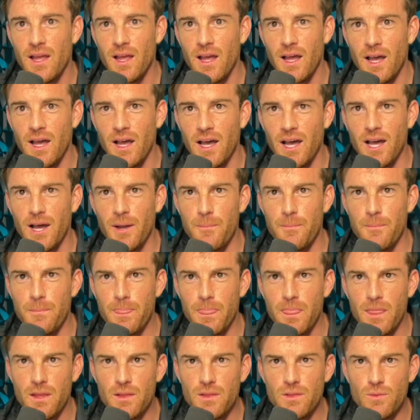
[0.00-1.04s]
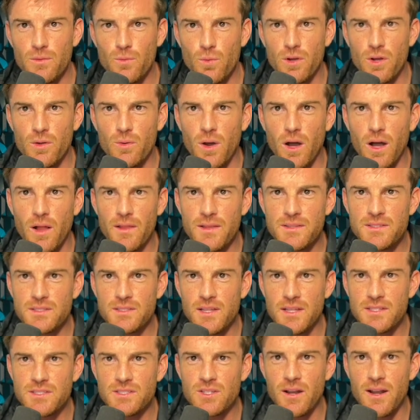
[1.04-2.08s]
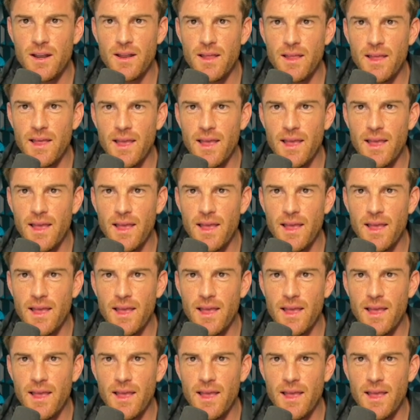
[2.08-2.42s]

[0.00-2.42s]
Um, we'll go, let's let's start.